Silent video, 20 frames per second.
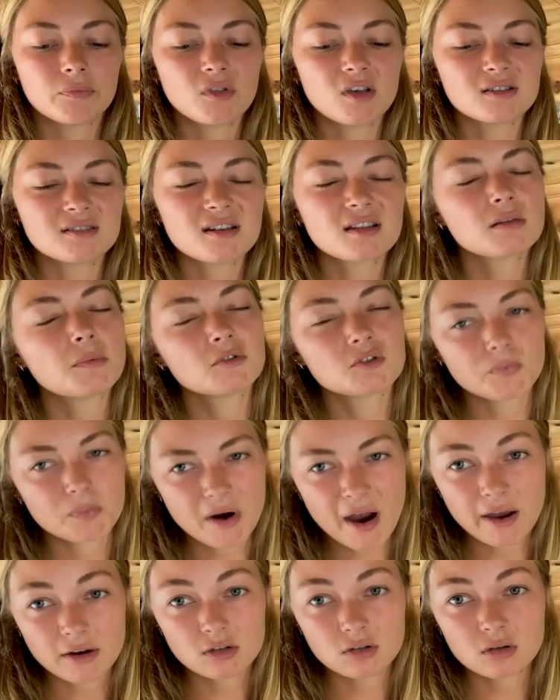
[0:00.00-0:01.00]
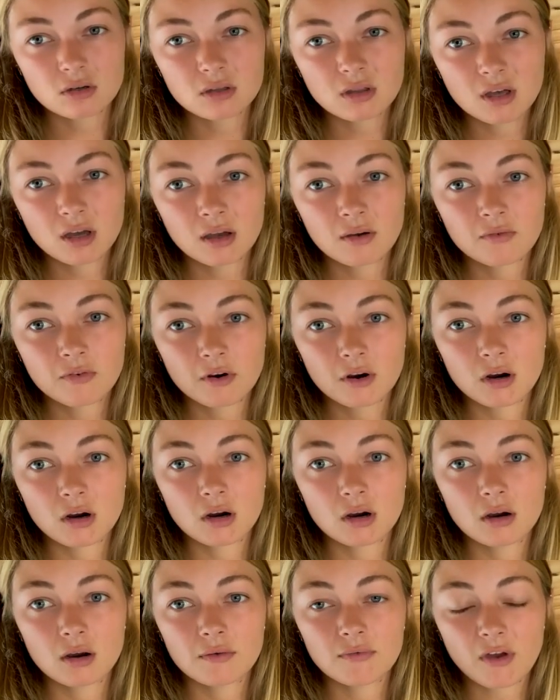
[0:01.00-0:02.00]
It's not the most practical thing
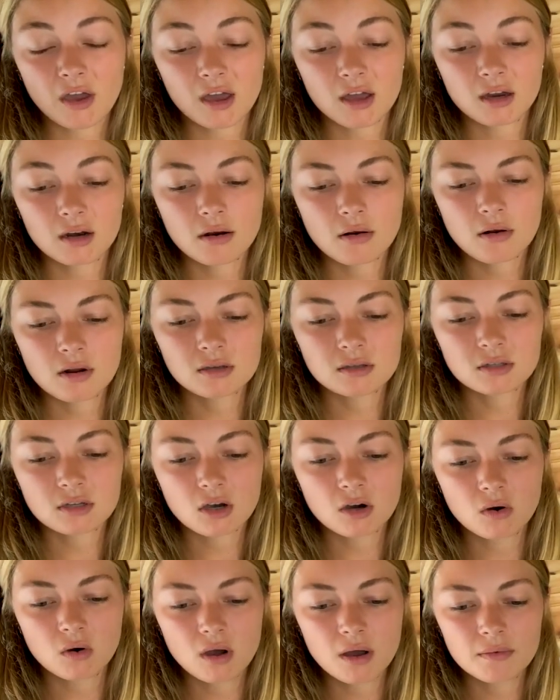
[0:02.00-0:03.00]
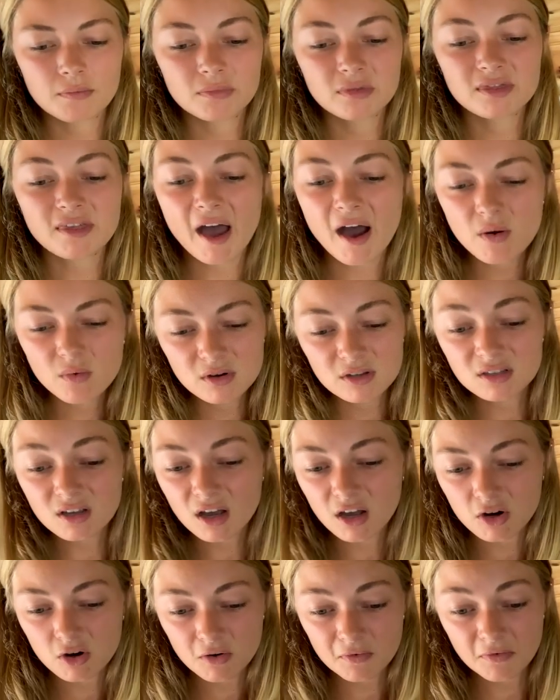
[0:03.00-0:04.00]
for a van. So that was
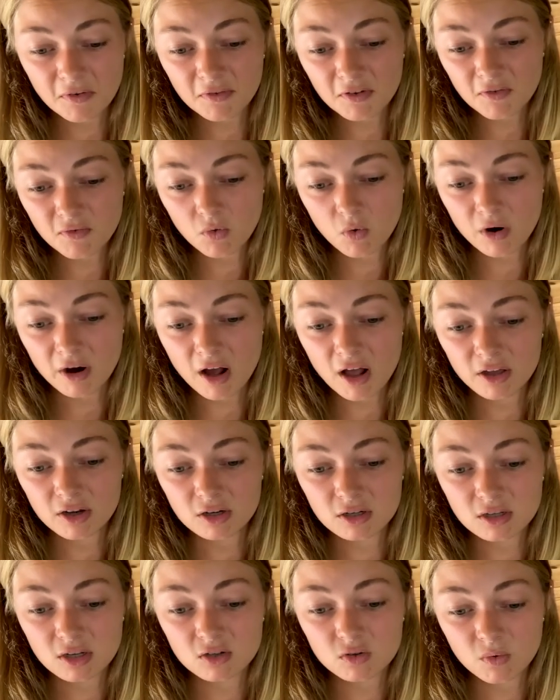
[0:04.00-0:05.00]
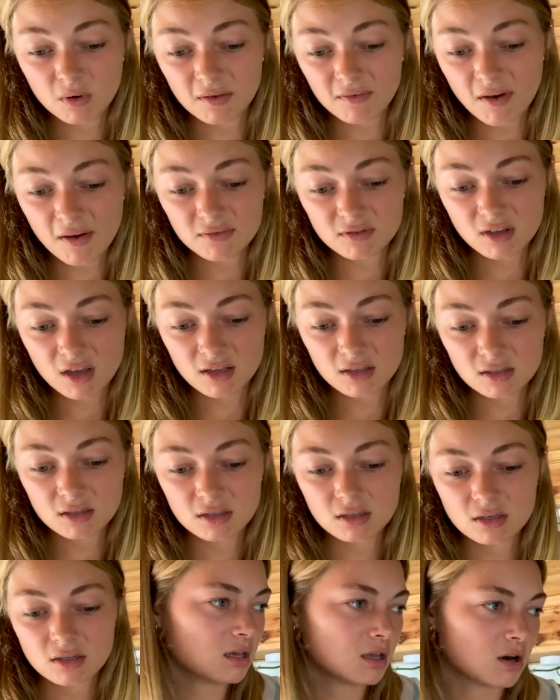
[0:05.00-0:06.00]

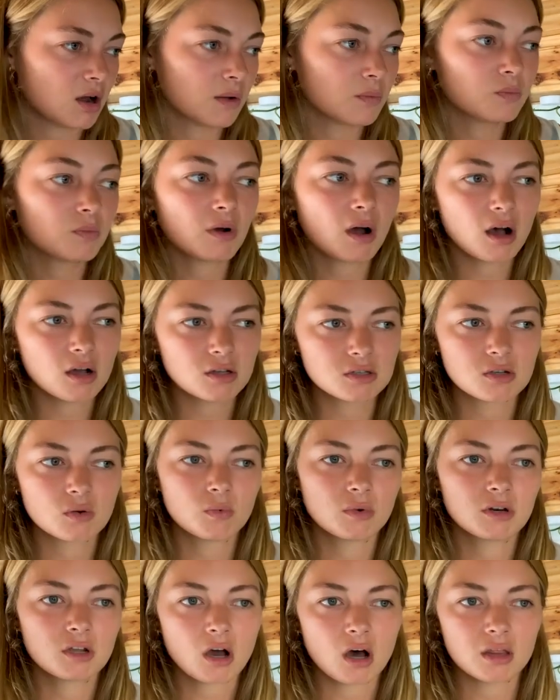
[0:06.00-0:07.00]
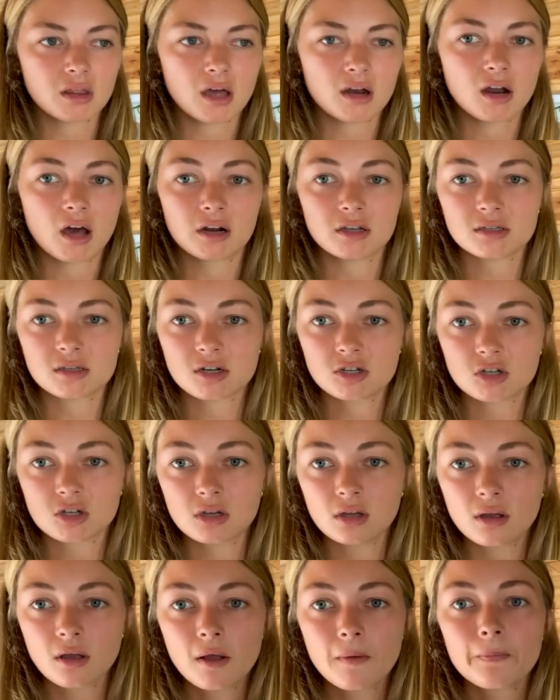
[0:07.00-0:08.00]
$154.25. You know, I also would call that
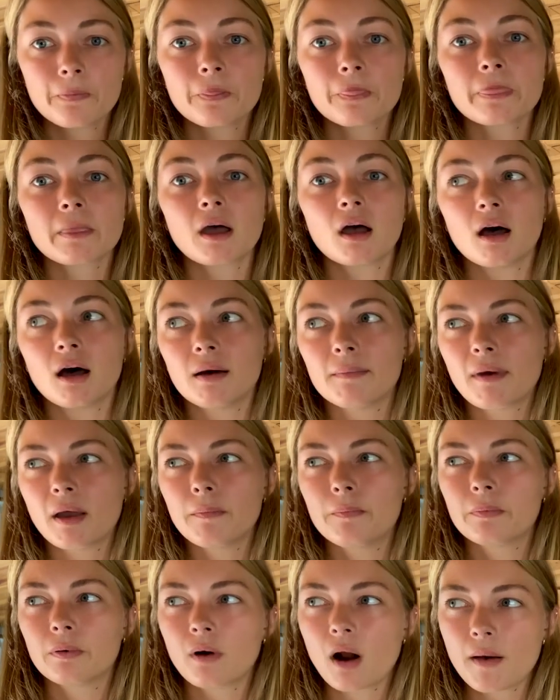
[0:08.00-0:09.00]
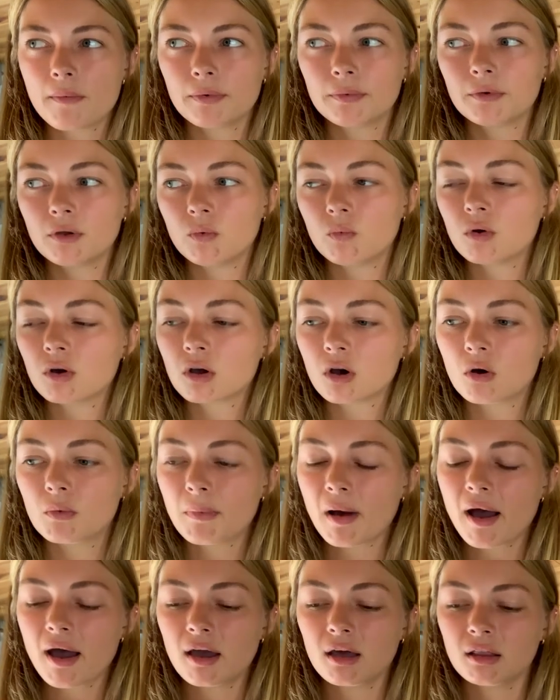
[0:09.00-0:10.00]
non-essential. I probably will go
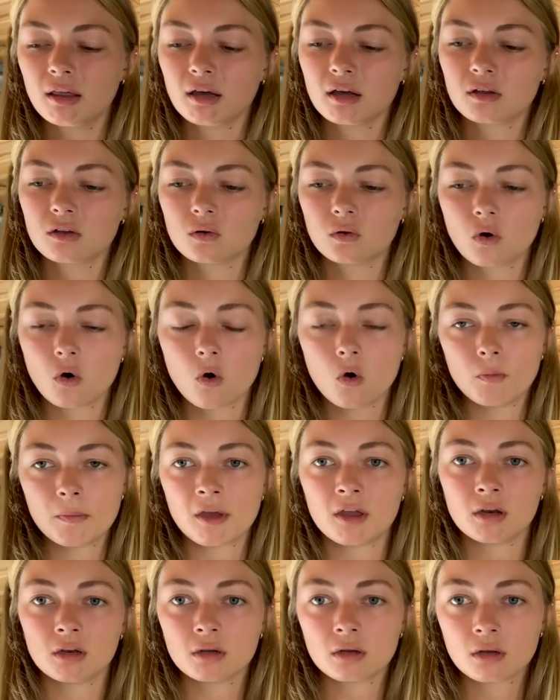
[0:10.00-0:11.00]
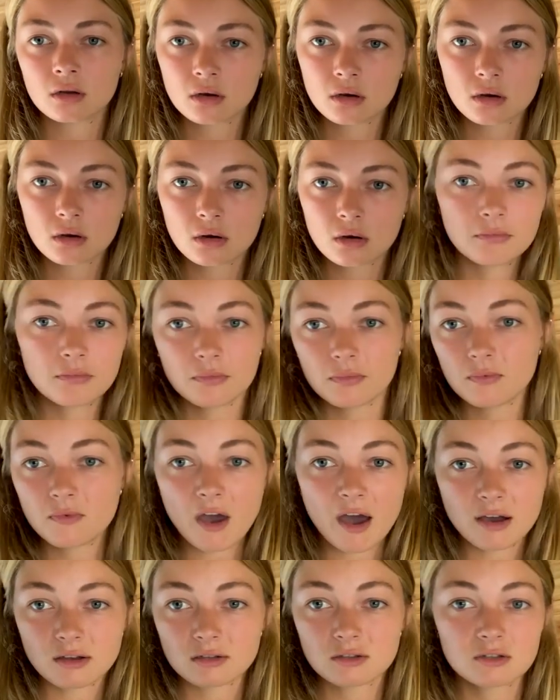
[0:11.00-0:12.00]
buy like a little Coleman
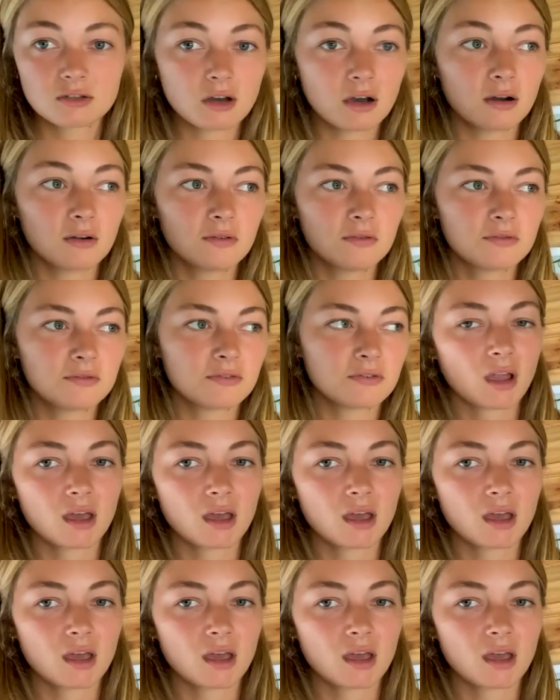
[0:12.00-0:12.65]
gas stove.